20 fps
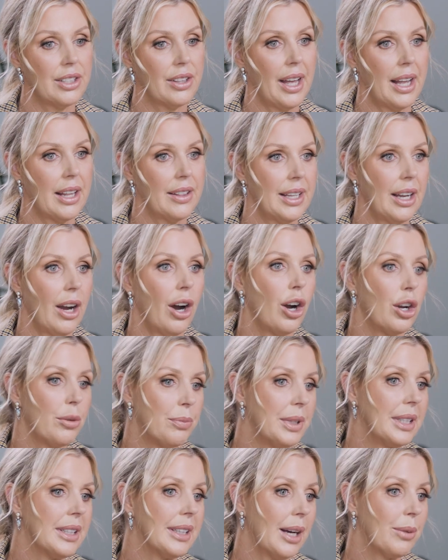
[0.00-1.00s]
that they're
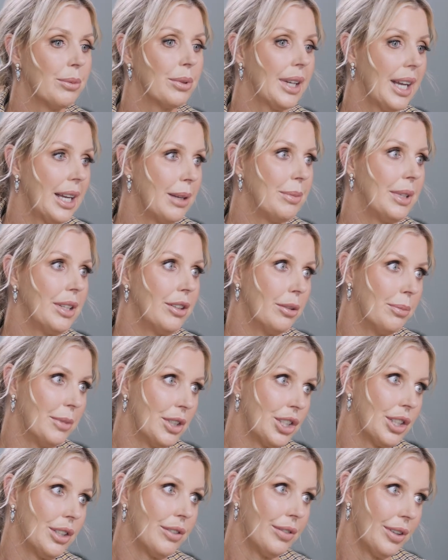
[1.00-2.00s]
hoping that will keep me in
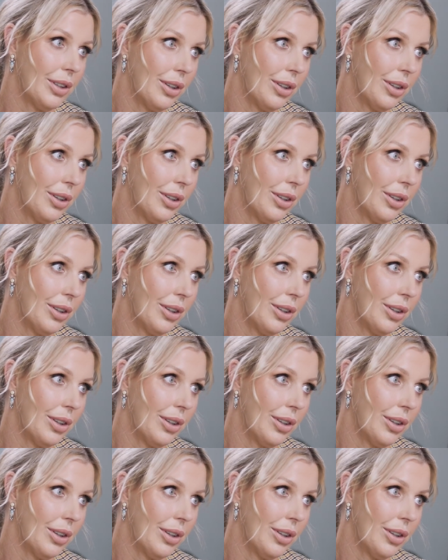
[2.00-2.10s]
remission for